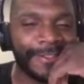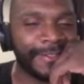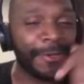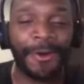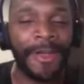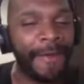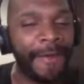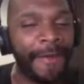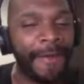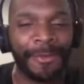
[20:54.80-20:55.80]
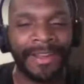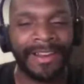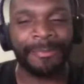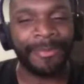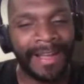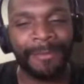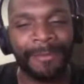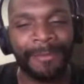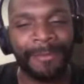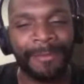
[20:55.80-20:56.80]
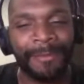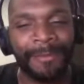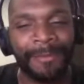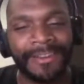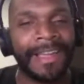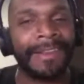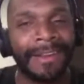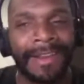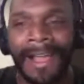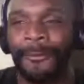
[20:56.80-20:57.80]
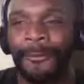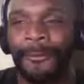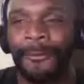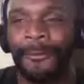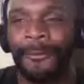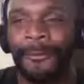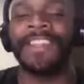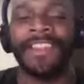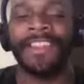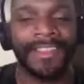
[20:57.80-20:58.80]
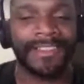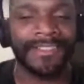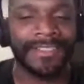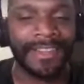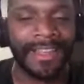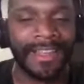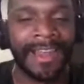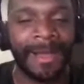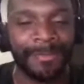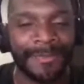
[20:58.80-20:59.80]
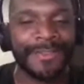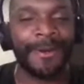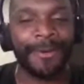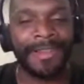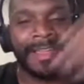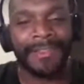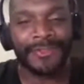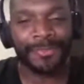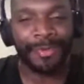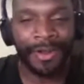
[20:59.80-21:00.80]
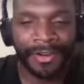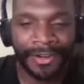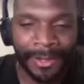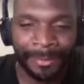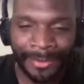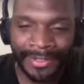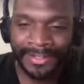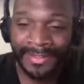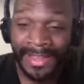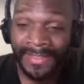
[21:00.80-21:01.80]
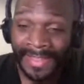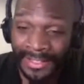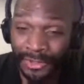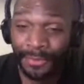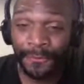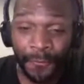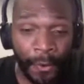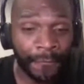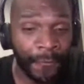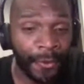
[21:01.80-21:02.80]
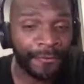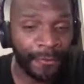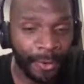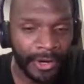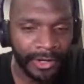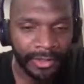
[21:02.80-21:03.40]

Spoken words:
You don't have to bring it up. I'm gonna look at it. I was interested in this, and I'm so glad that you brought it up because that shoots 444.